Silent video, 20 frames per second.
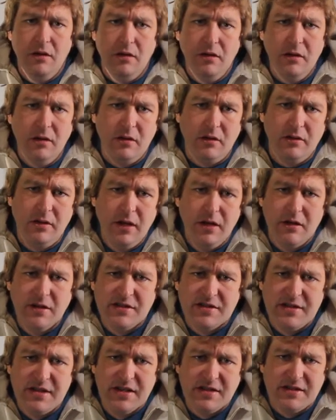Look,
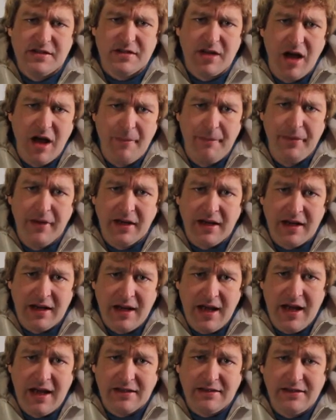there's this topic in
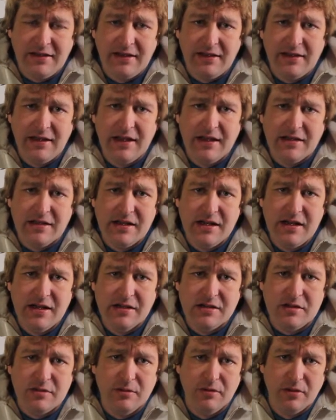acting that
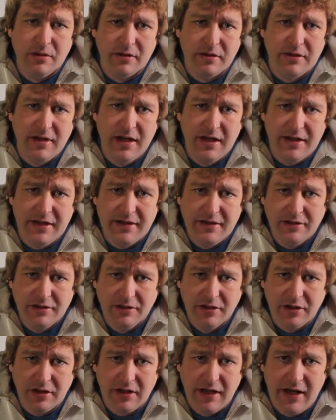is worth taking a
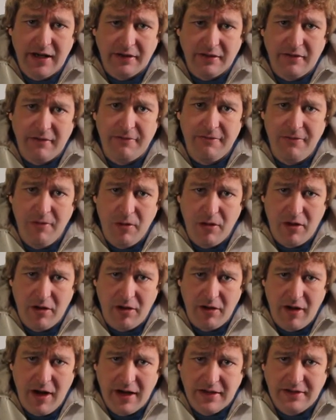look at for
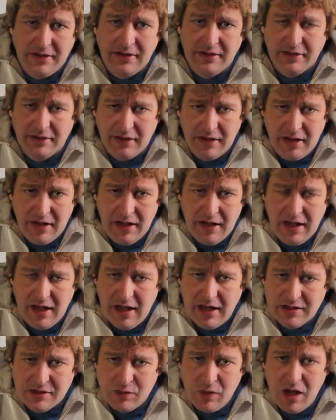your acting,
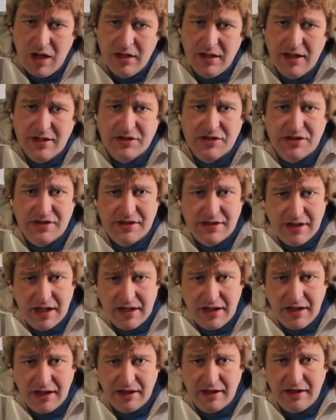as well as
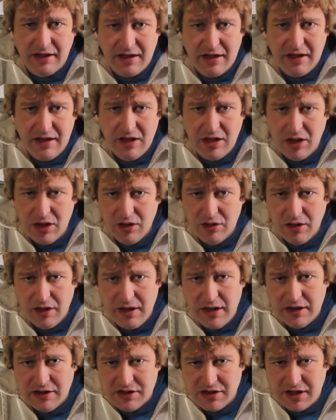studying,
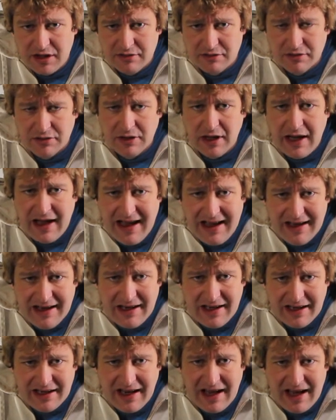in general
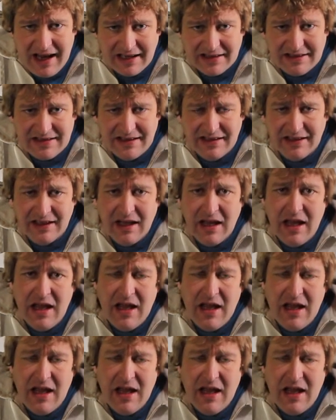in acting.